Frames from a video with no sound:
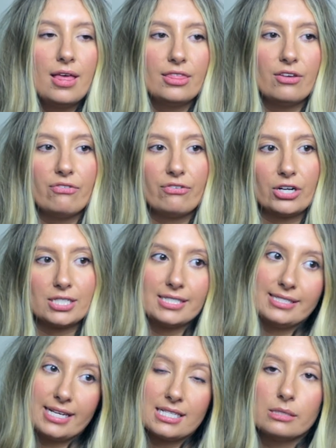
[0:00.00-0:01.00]
the first
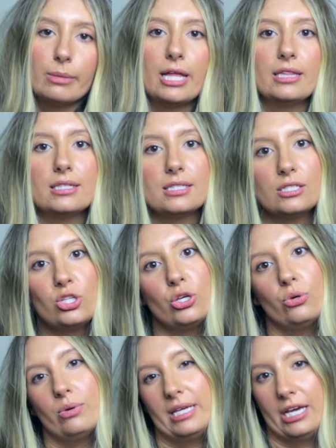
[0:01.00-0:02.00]
6 months
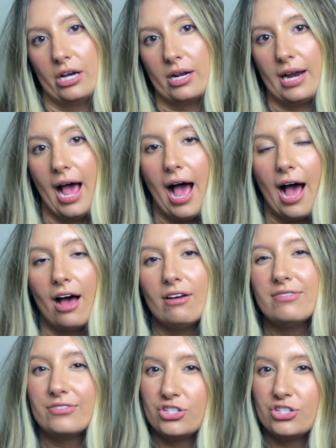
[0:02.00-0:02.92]
to a year and a half.